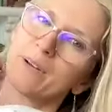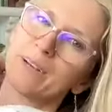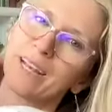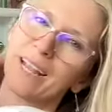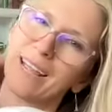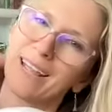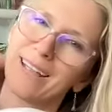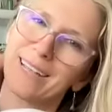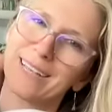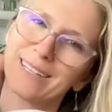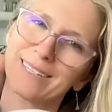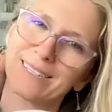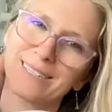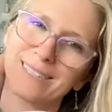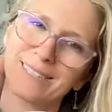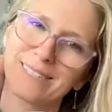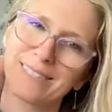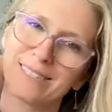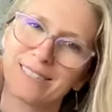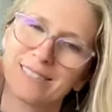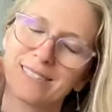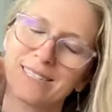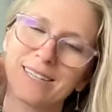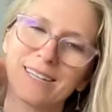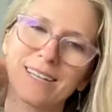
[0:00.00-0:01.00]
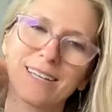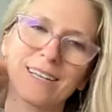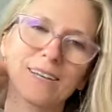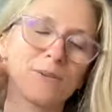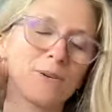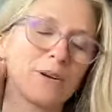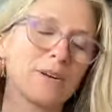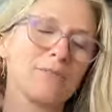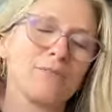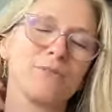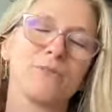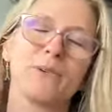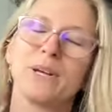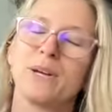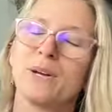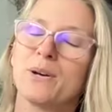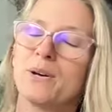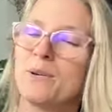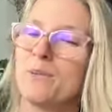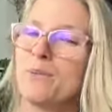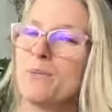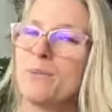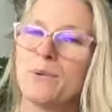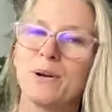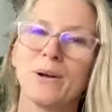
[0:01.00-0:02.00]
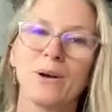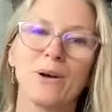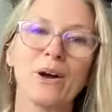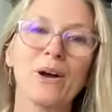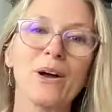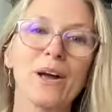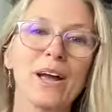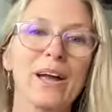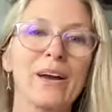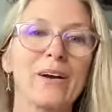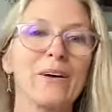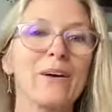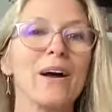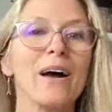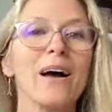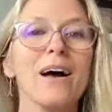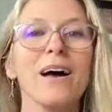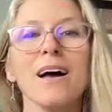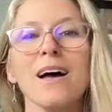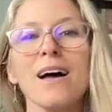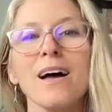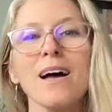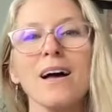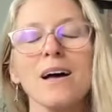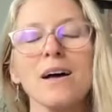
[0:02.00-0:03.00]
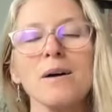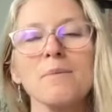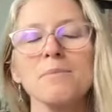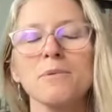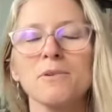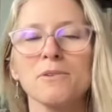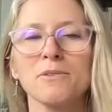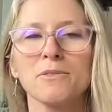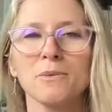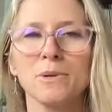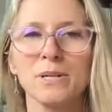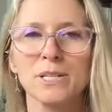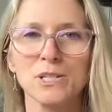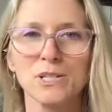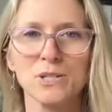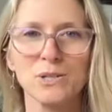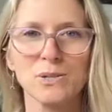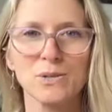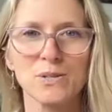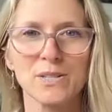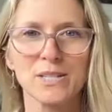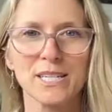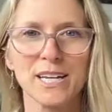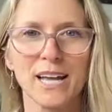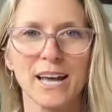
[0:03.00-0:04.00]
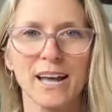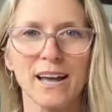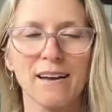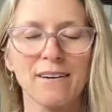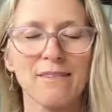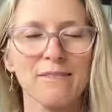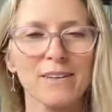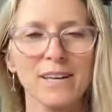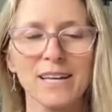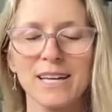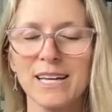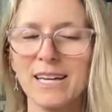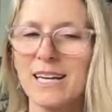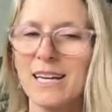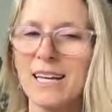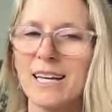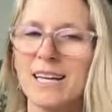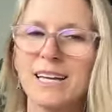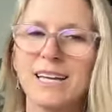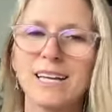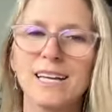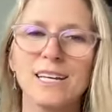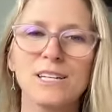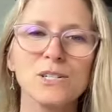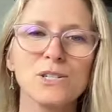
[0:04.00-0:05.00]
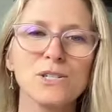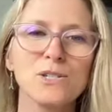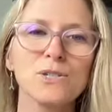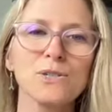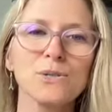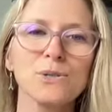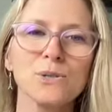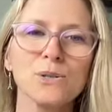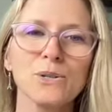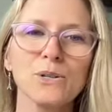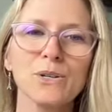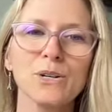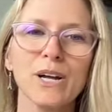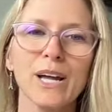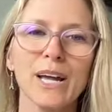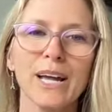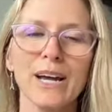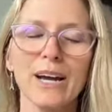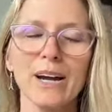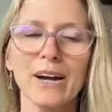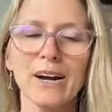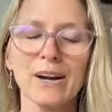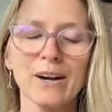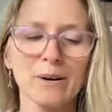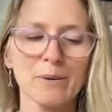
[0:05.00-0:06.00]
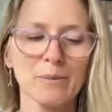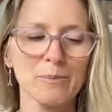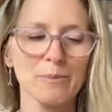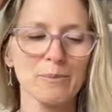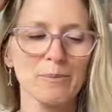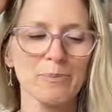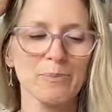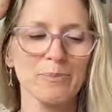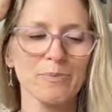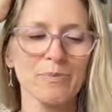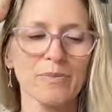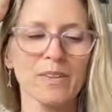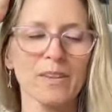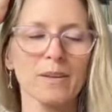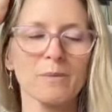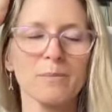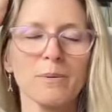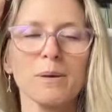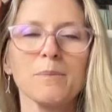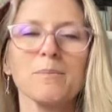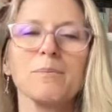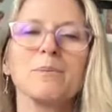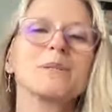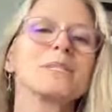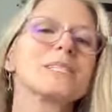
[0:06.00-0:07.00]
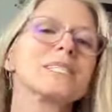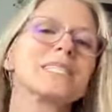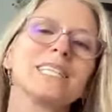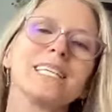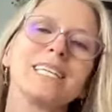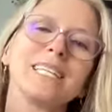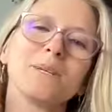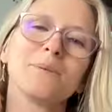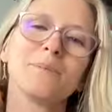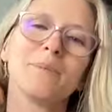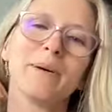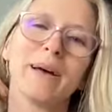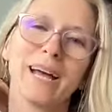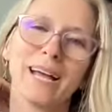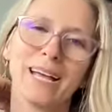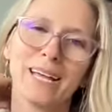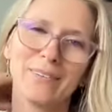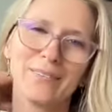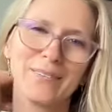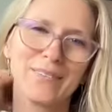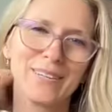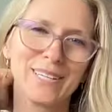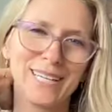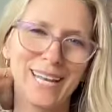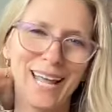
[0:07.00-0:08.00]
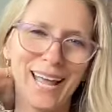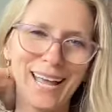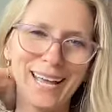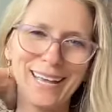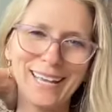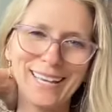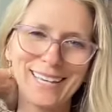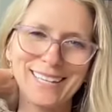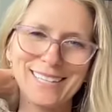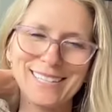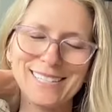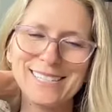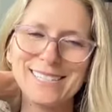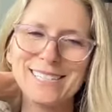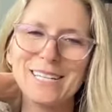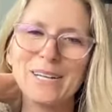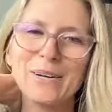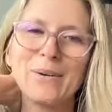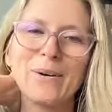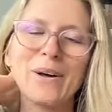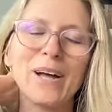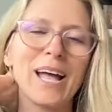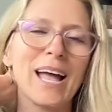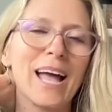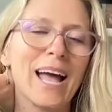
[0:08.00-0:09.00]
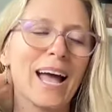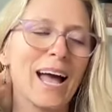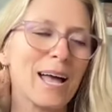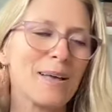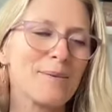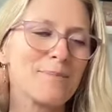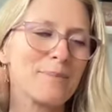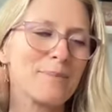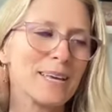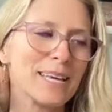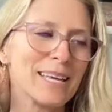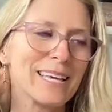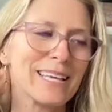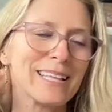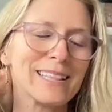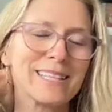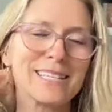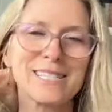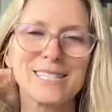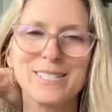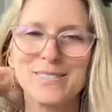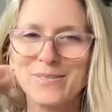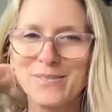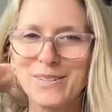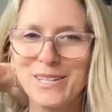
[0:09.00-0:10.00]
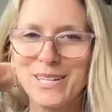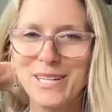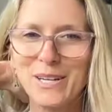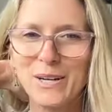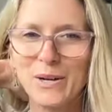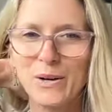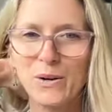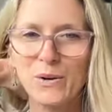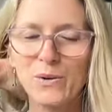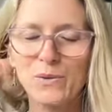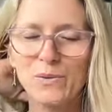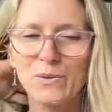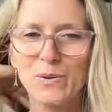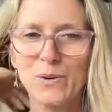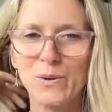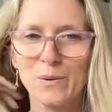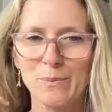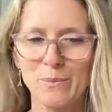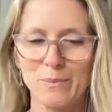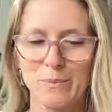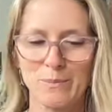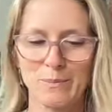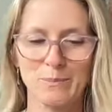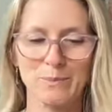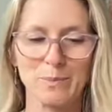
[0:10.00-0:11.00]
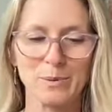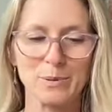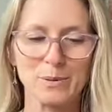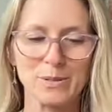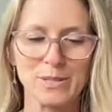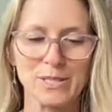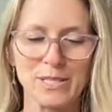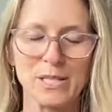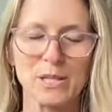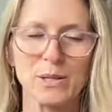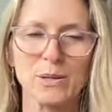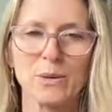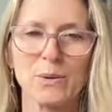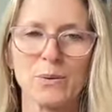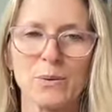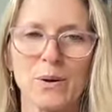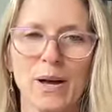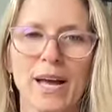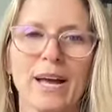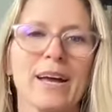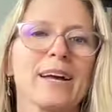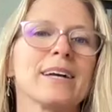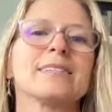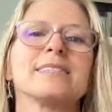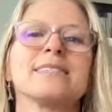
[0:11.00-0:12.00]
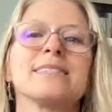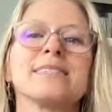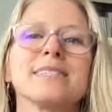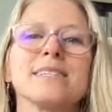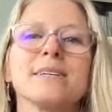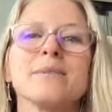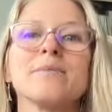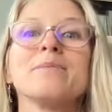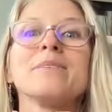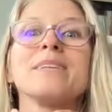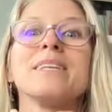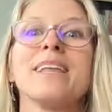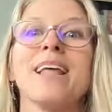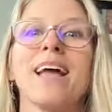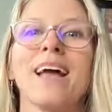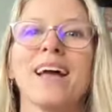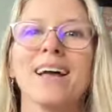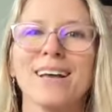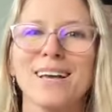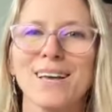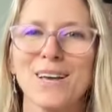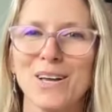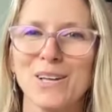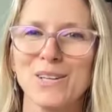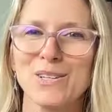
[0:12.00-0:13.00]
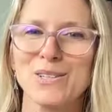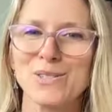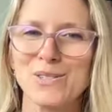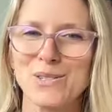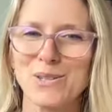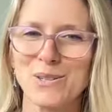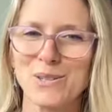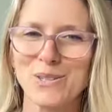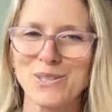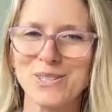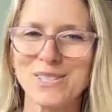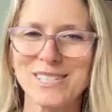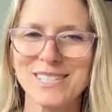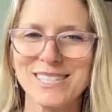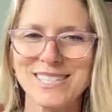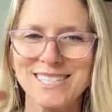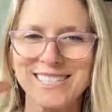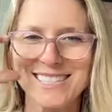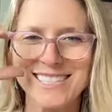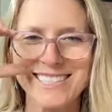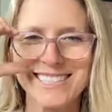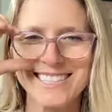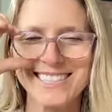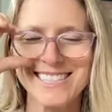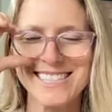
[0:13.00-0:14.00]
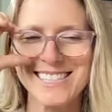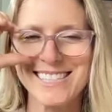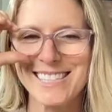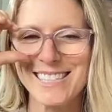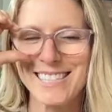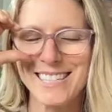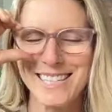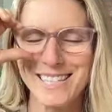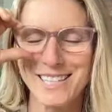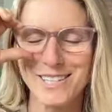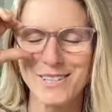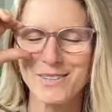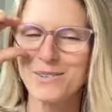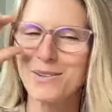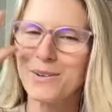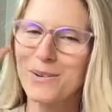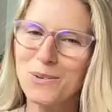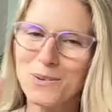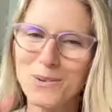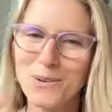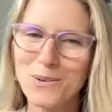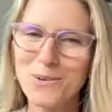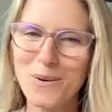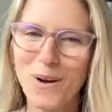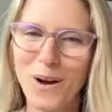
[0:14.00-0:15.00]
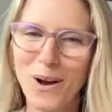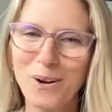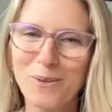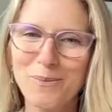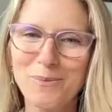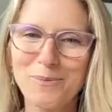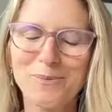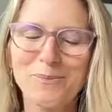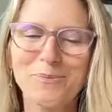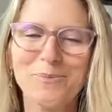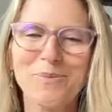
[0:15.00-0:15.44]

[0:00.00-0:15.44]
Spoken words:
necks, if we wear our hair up or we choose to have like shorter hair, people see the back of the neck. So I'm making this video for a person who has some neck concerns. You know who you are.